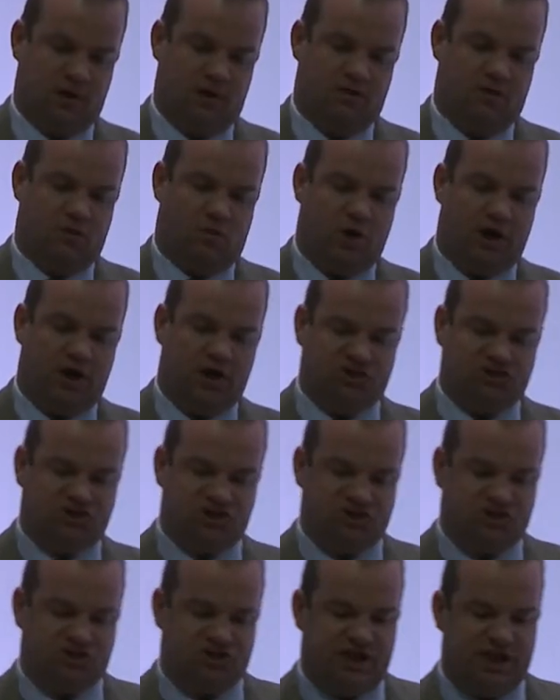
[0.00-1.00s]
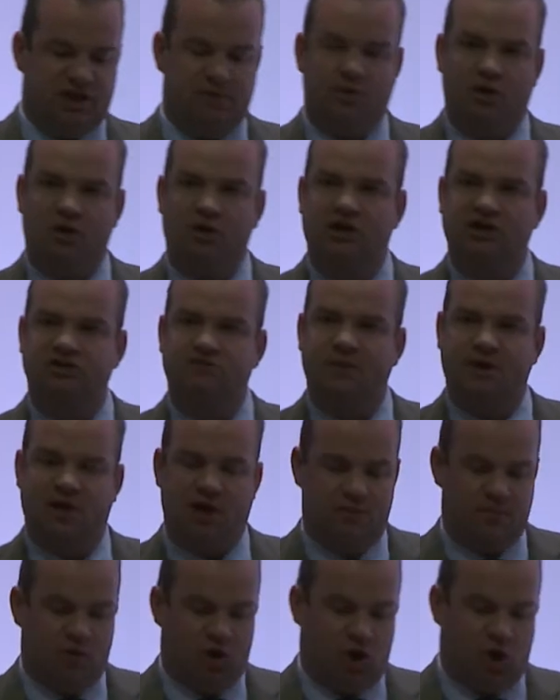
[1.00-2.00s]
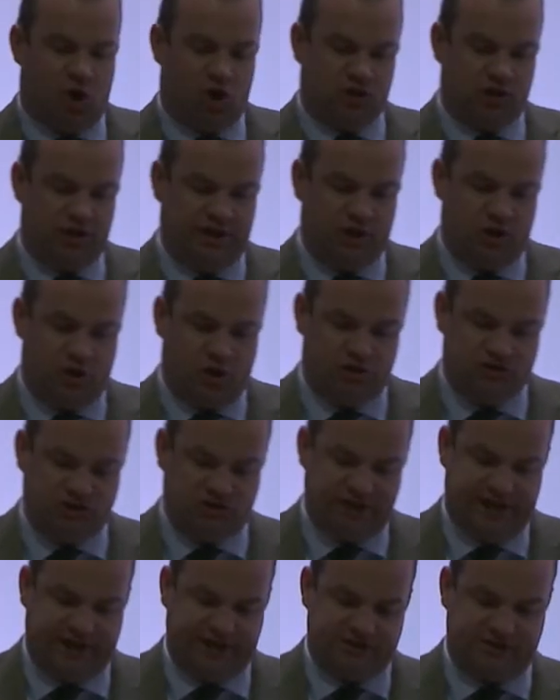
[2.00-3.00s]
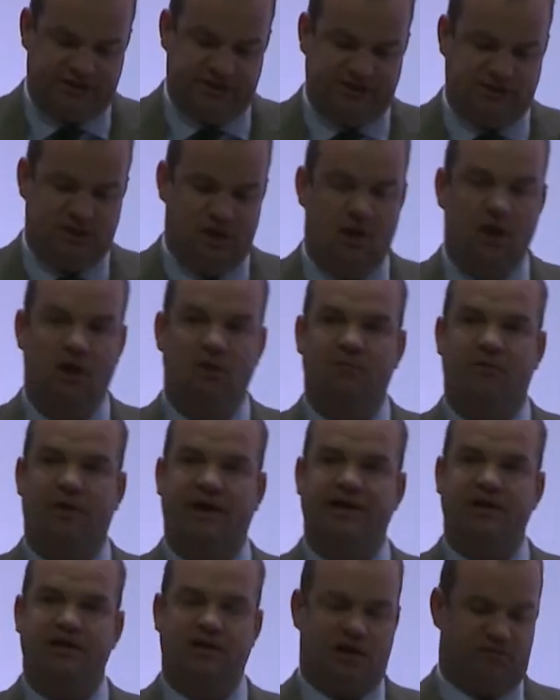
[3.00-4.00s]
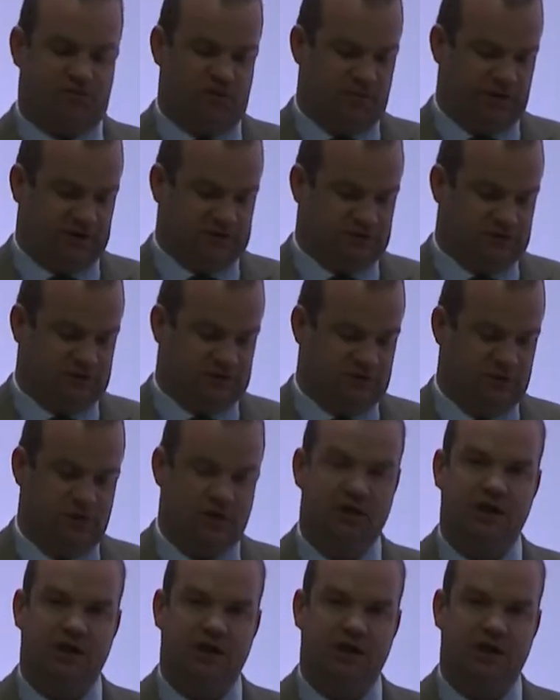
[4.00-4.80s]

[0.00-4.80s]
The word sustainable has become hotly contested by government,